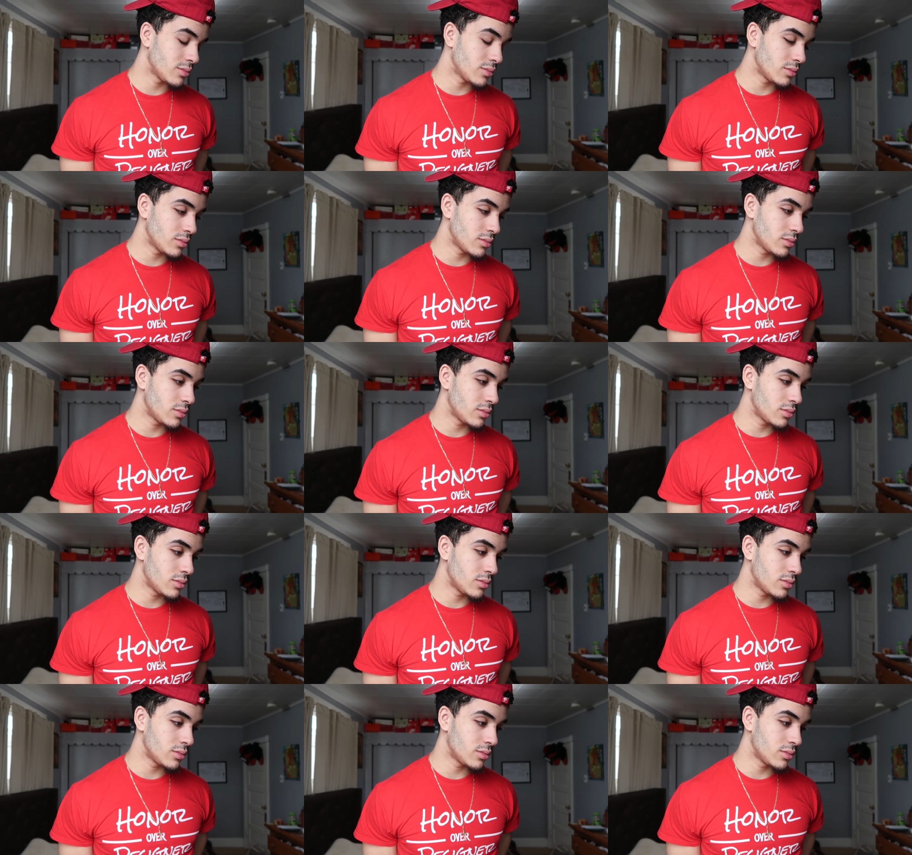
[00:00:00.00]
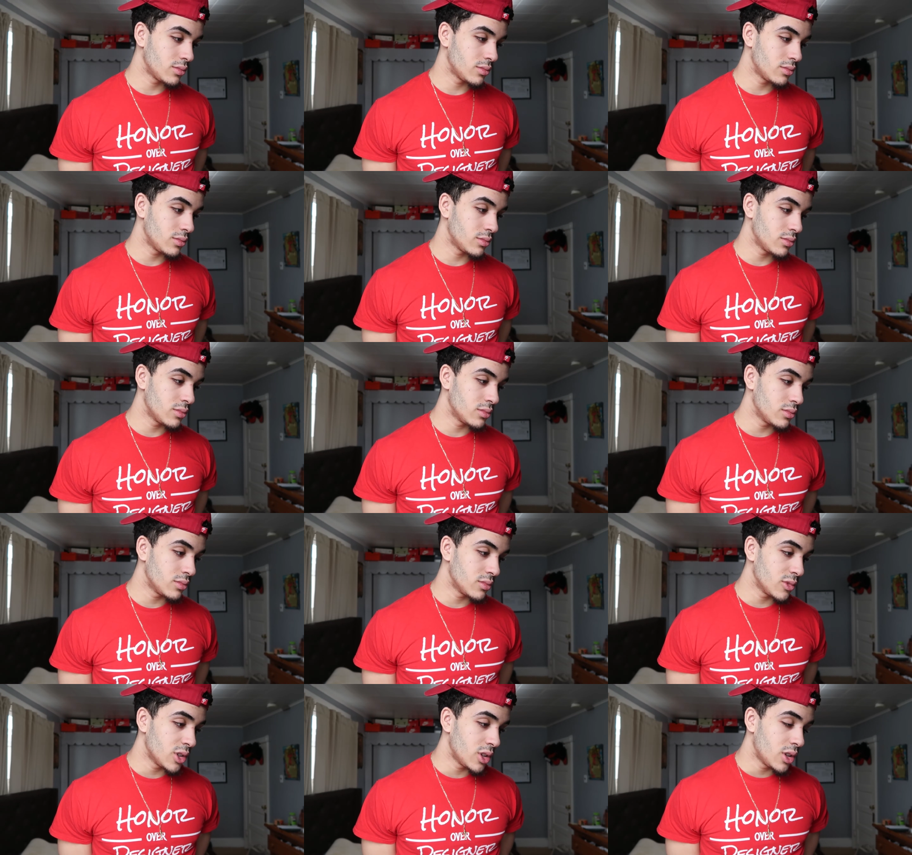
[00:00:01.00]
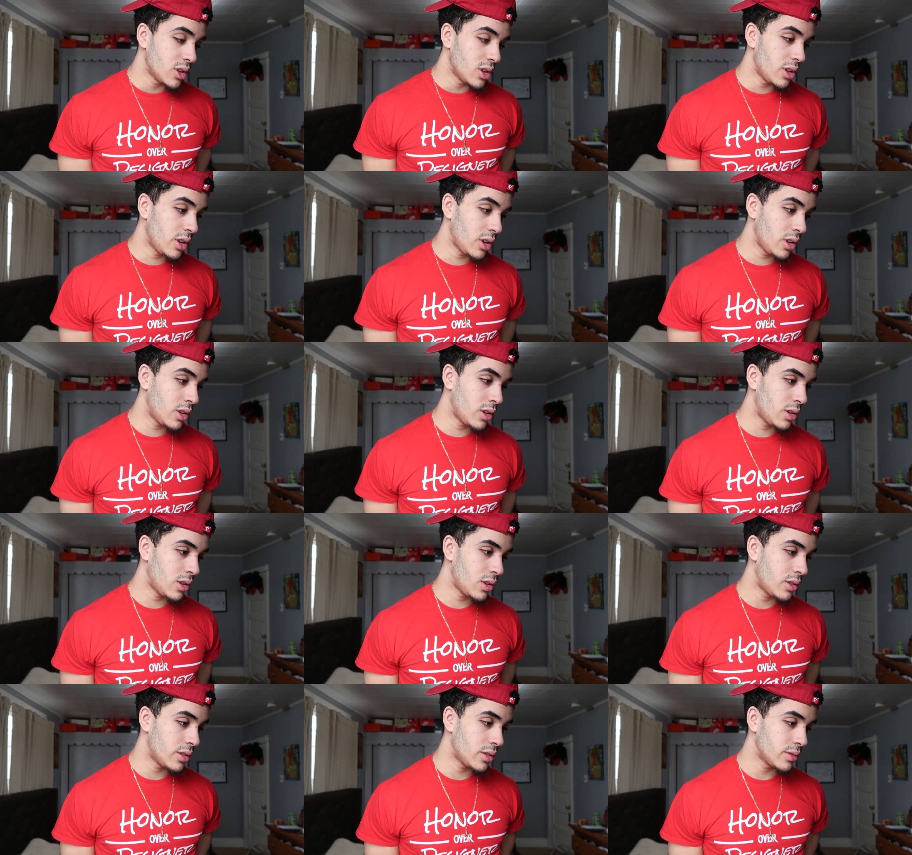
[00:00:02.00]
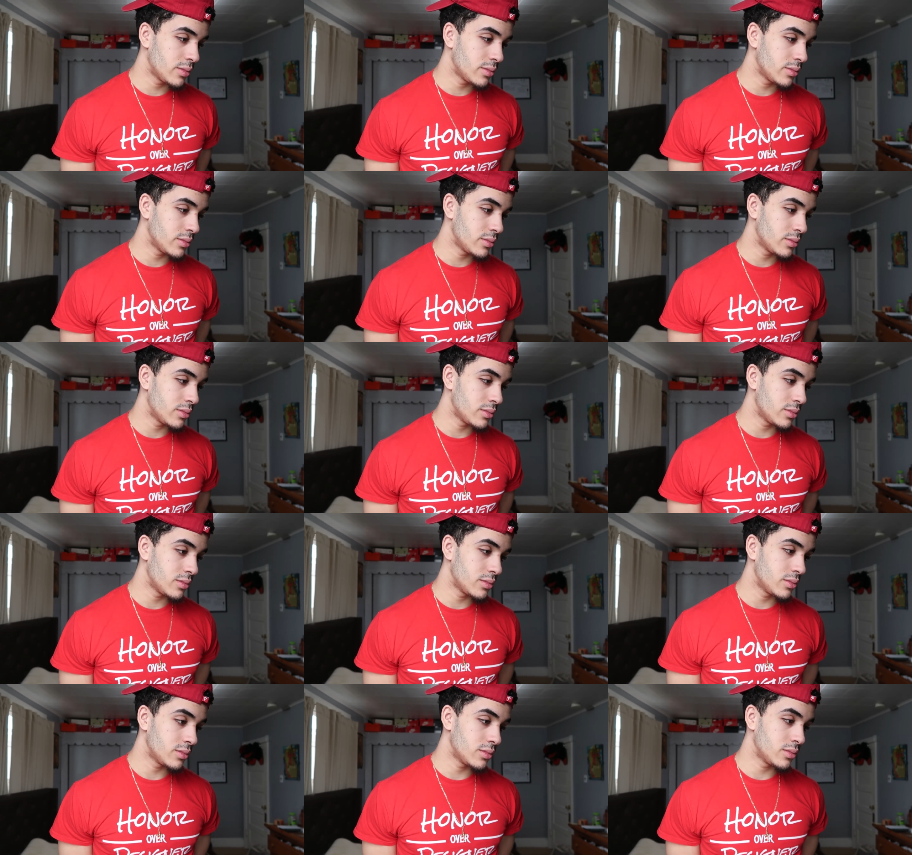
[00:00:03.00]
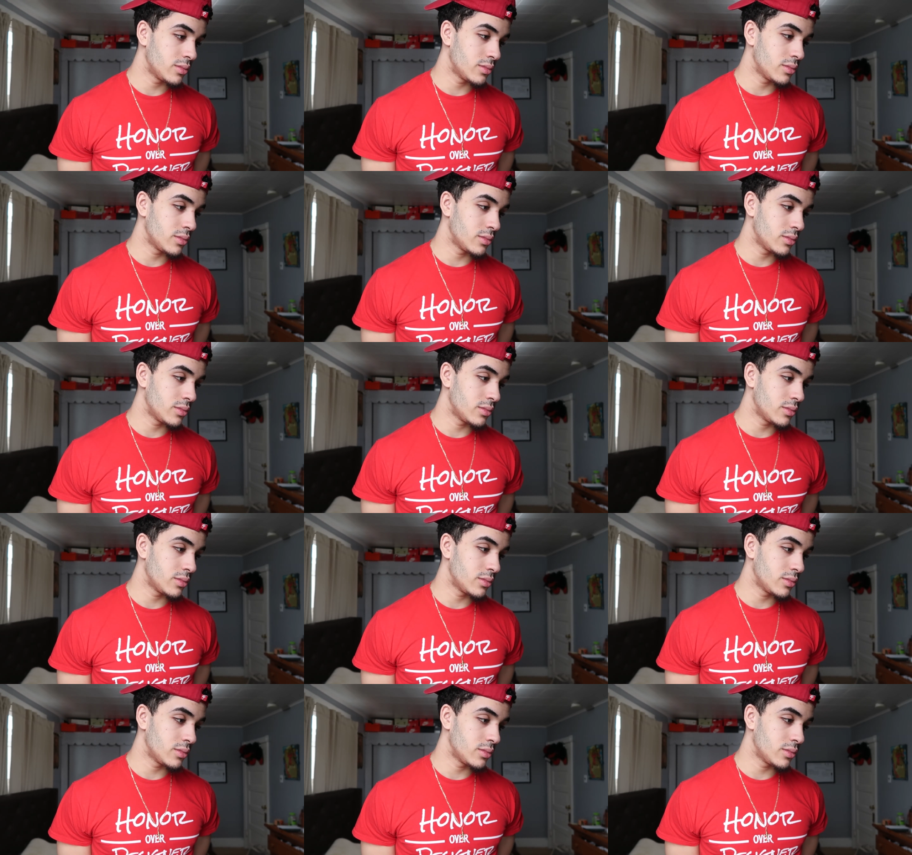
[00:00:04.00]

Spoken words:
(no one is talking)